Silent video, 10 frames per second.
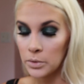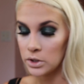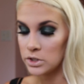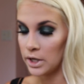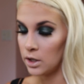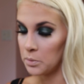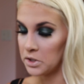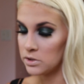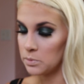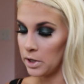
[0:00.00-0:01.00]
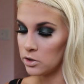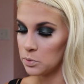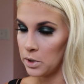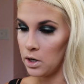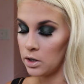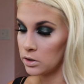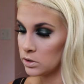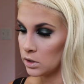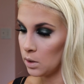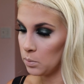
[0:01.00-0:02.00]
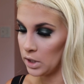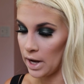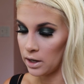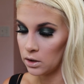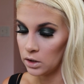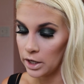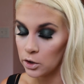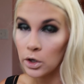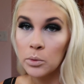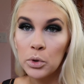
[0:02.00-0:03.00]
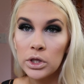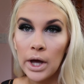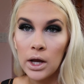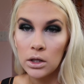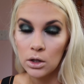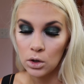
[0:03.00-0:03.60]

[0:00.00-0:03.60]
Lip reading: I'm gonna take my Smashbox black liner and put that in the